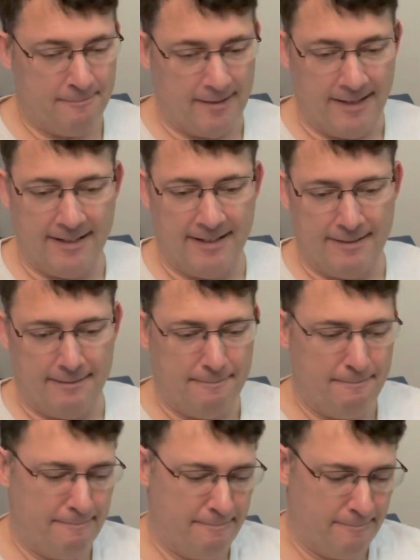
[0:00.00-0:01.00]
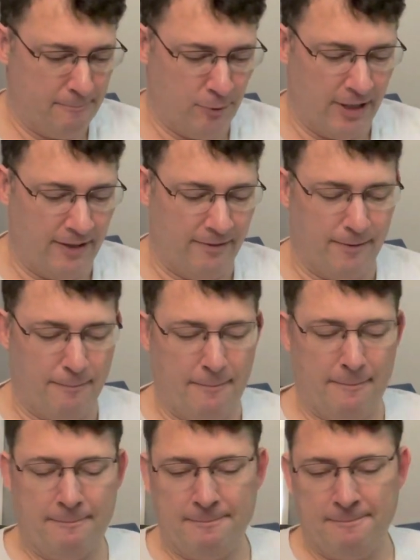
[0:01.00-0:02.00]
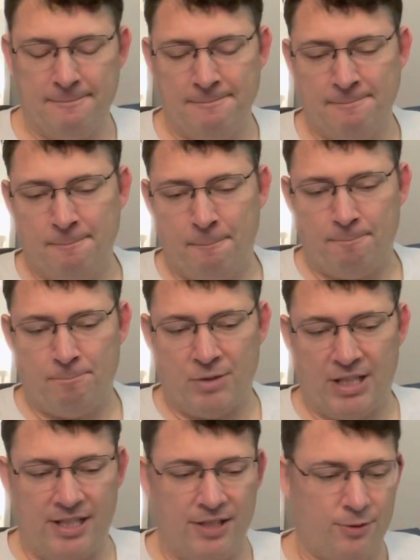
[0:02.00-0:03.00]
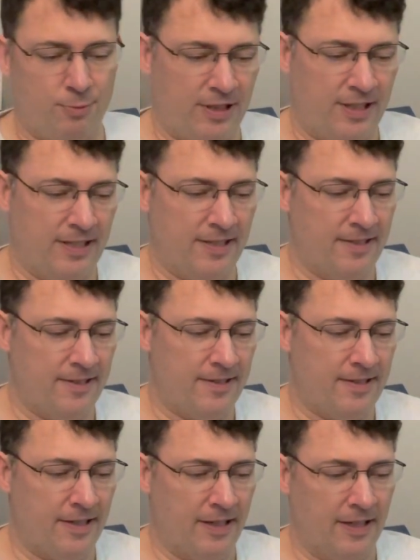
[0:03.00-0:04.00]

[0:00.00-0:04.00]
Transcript: again, whatever. It is what it is.